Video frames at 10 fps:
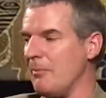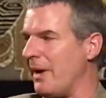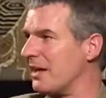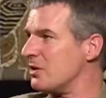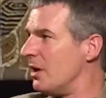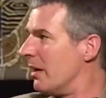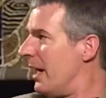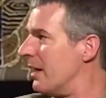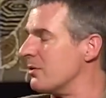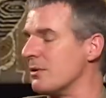Back to young
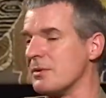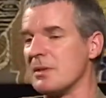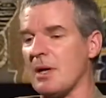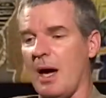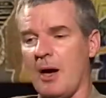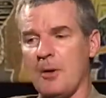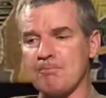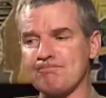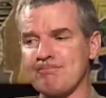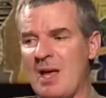actors.
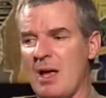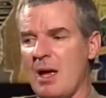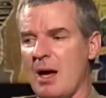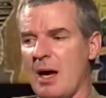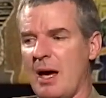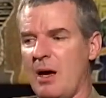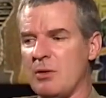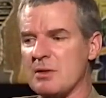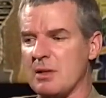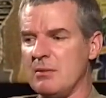Um, how
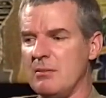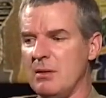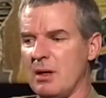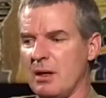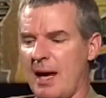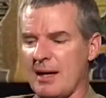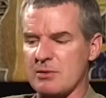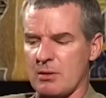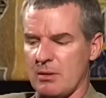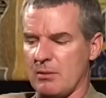does a, an
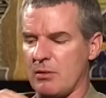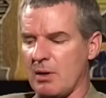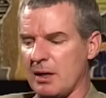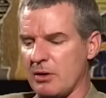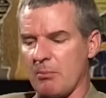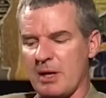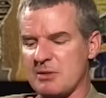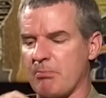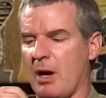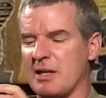actor create their
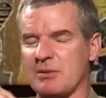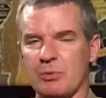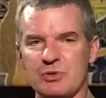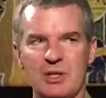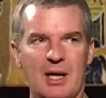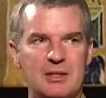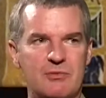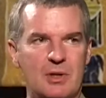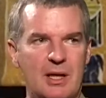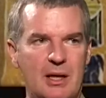best possible chance
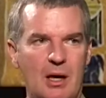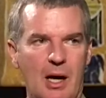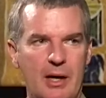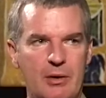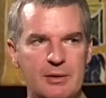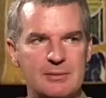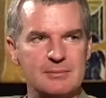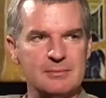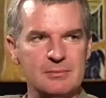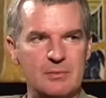for getting hired
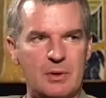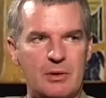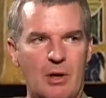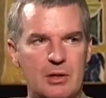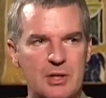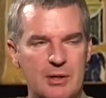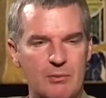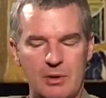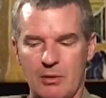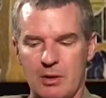when they're
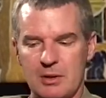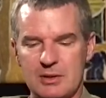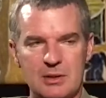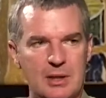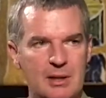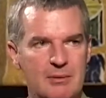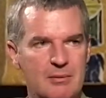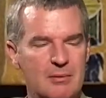when they're auditioning?